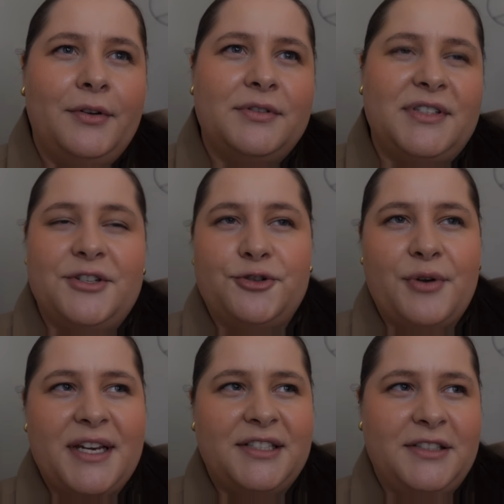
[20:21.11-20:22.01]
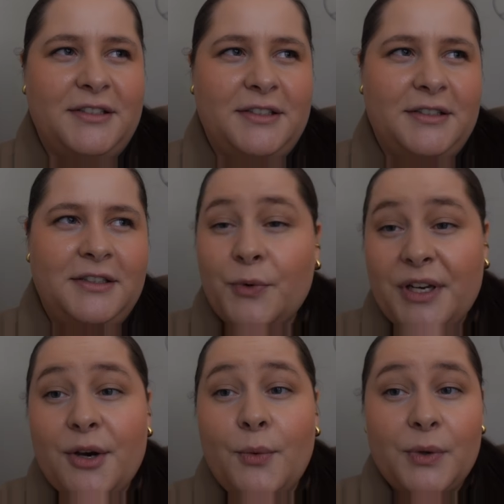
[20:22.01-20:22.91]
situation
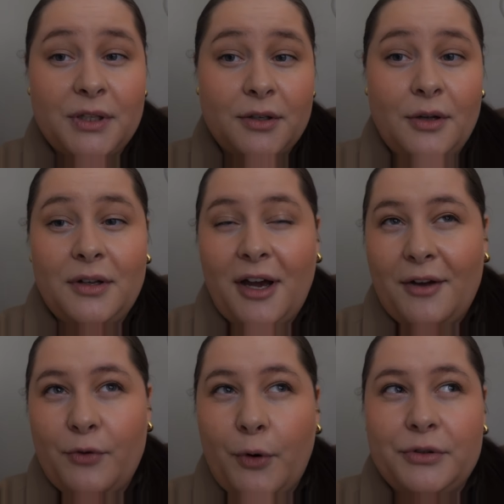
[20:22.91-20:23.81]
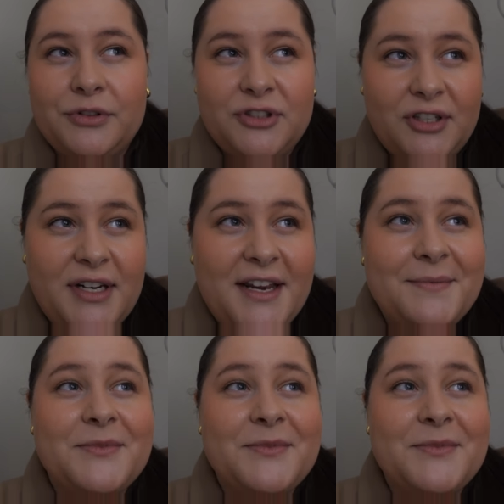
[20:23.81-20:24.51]
video will go live on Sunday.